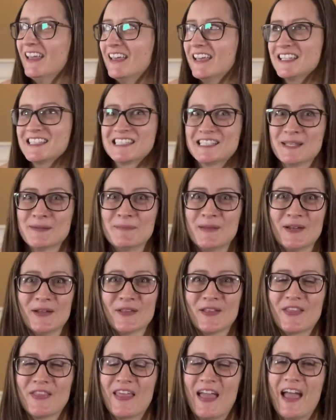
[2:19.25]
it's the middle
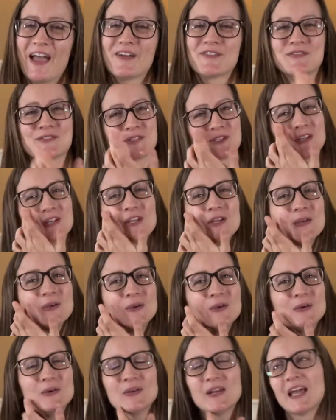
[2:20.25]
of the
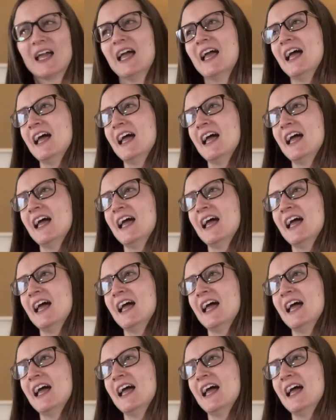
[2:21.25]
afternoon.